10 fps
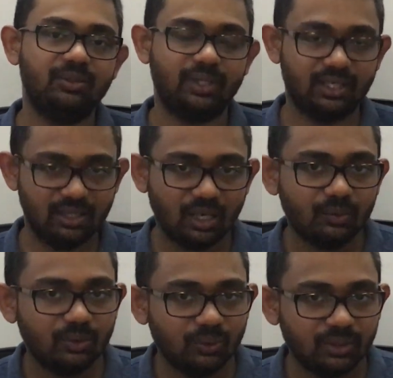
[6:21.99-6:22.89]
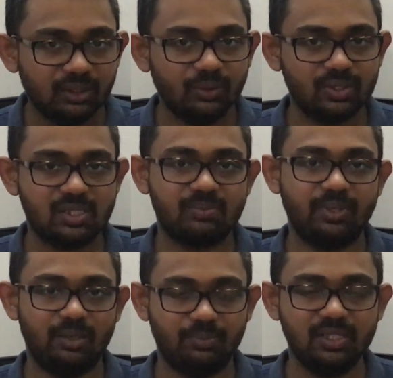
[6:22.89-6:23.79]
you can download those
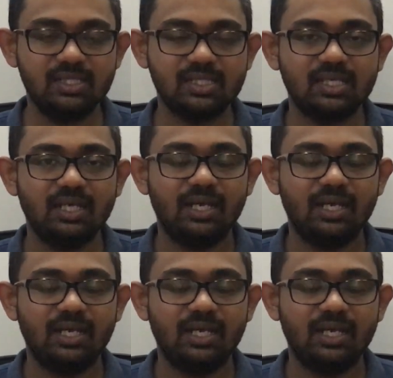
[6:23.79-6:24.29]
papers